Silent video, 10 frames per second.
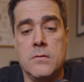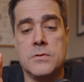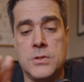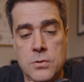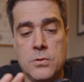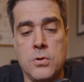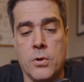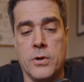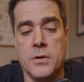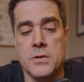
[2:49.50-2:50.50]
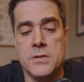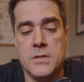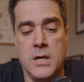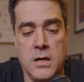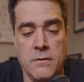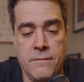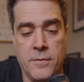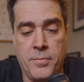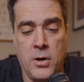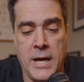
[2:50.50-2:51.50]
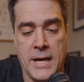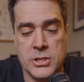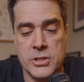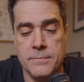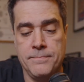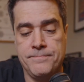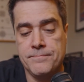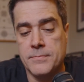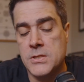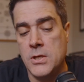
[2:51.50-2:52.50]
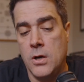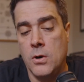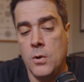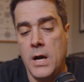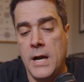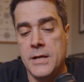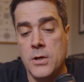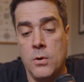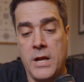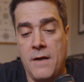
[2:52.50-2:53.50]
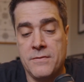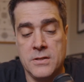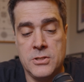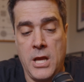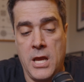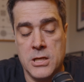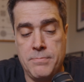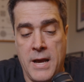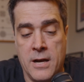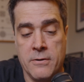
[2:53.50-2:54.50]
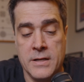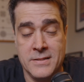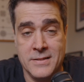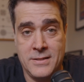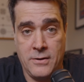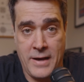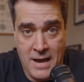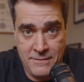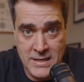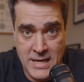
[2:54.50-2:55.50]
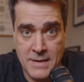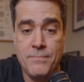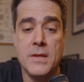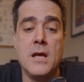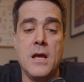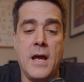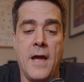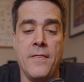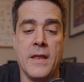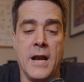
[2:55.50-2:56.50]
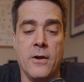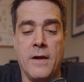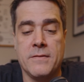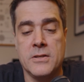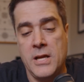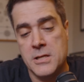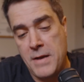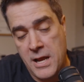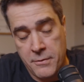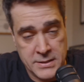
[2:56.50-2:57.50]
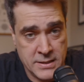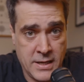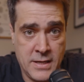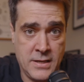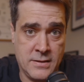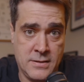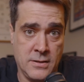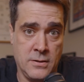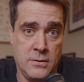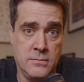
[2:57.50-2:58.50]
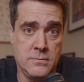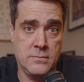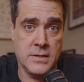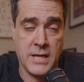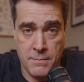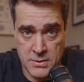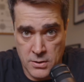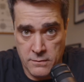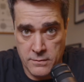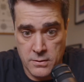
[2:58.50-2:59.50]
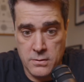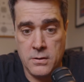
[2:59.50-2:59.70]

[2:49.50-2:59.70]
2/4 of football action. So I don't have to change batteries until halftime, and then I don't have to change batteries again until the game is over